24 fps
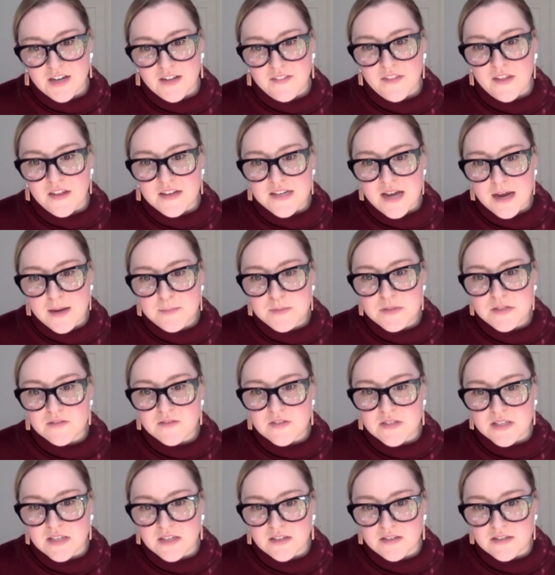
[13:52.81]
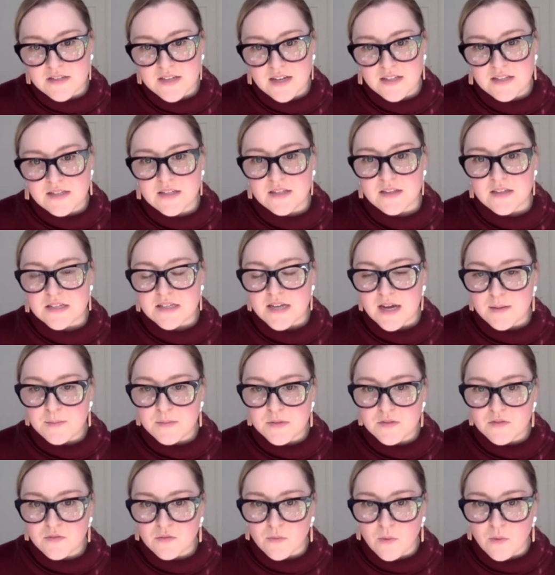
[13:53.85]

And the types of skill sets and the types of